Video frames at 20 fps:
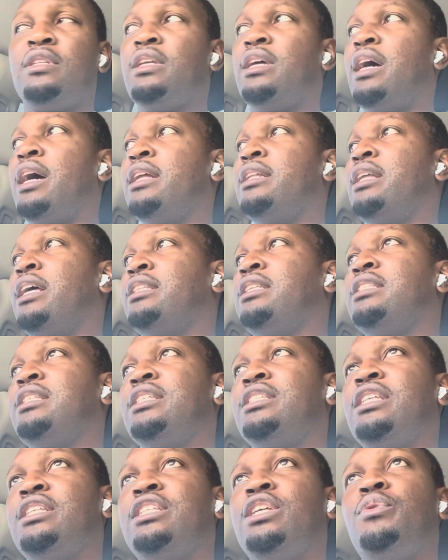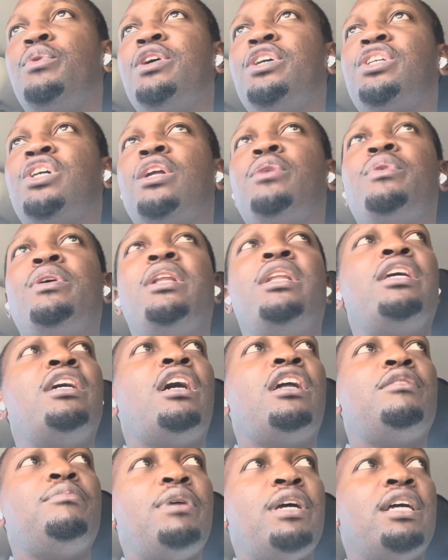And that is the situation with
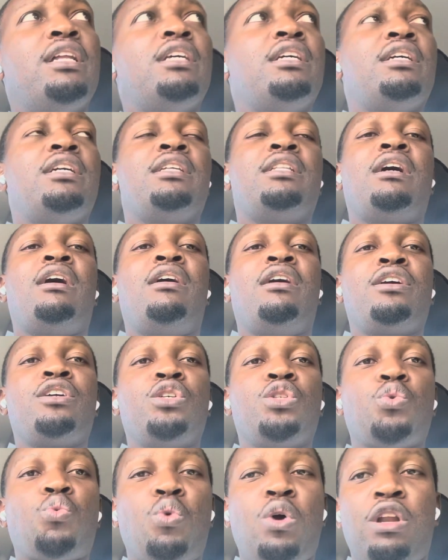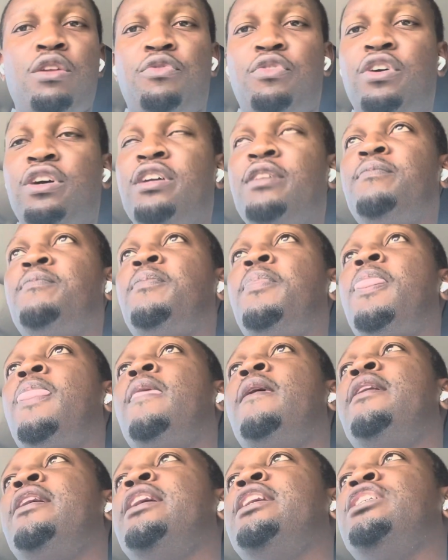Leon Bailey. It argues well for him
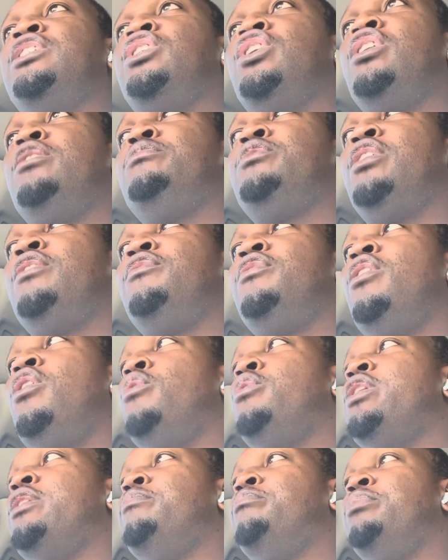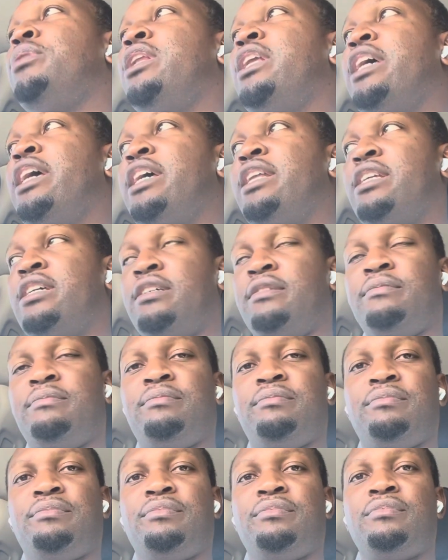in terms of how he played.
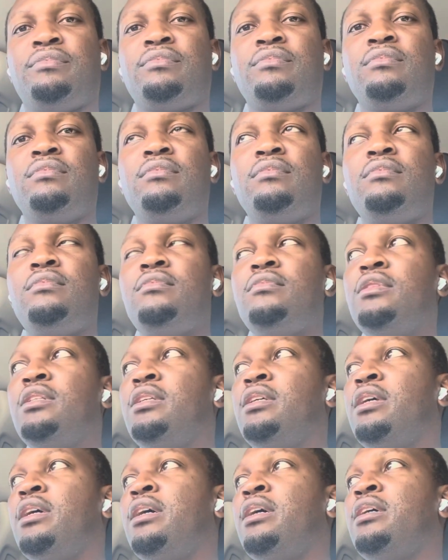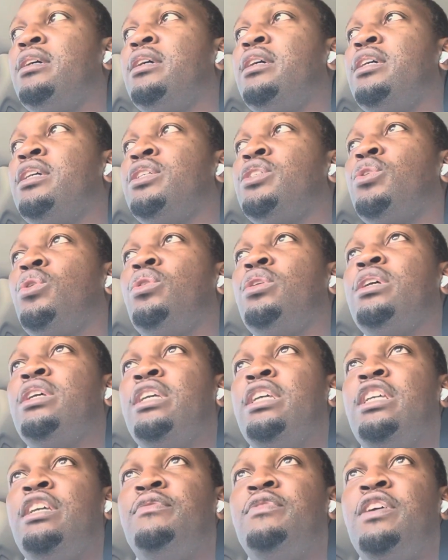Yeah? So
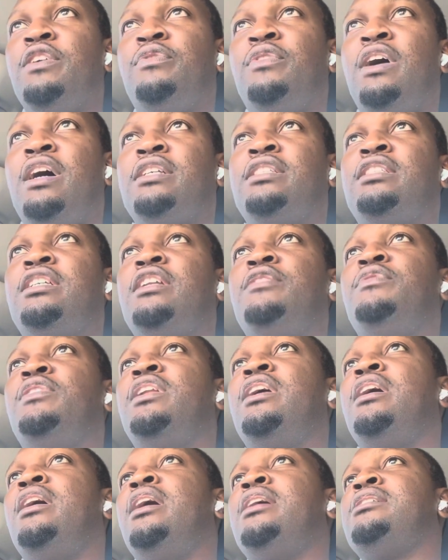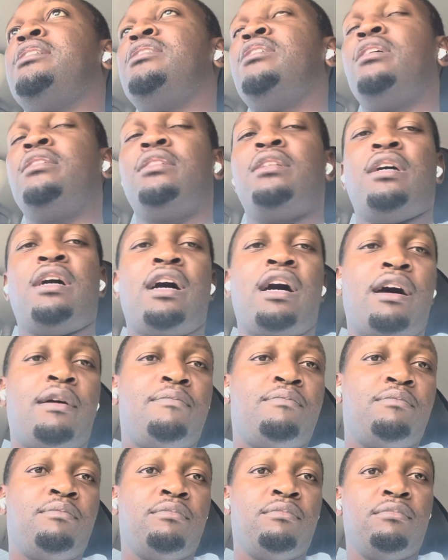even if Aston Villa has not
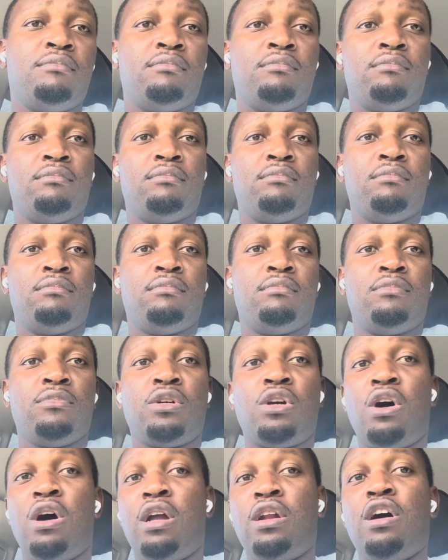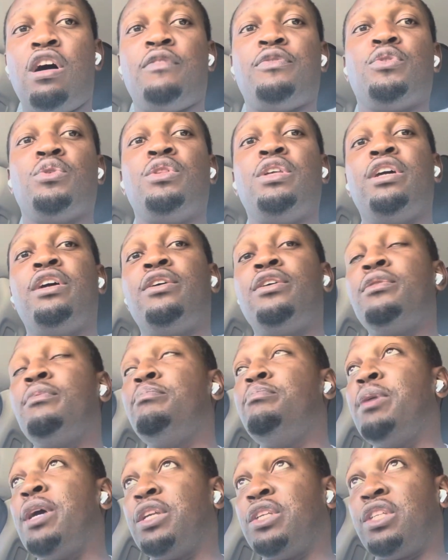gone off to their
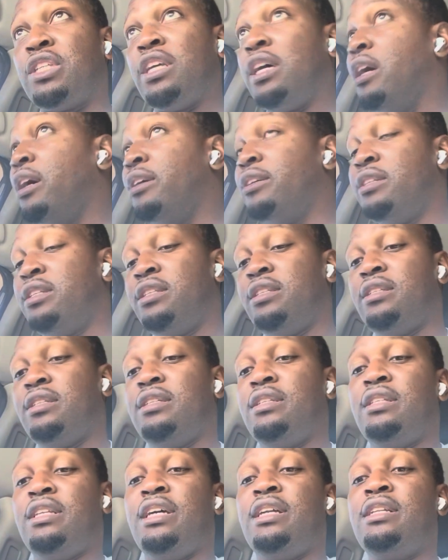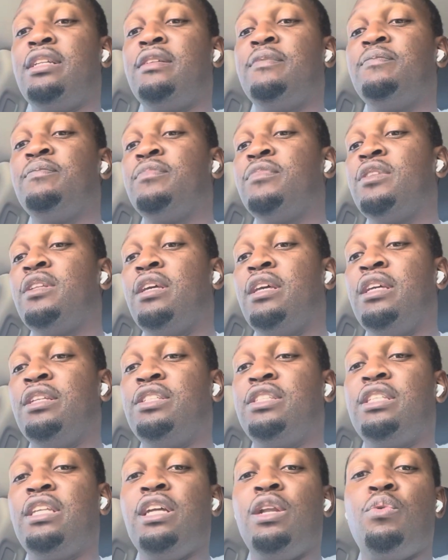best start, then it
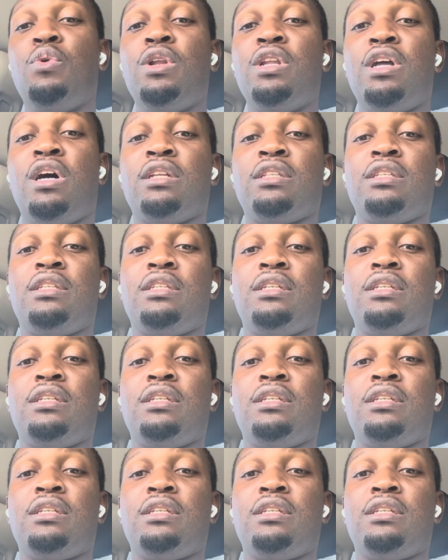still will not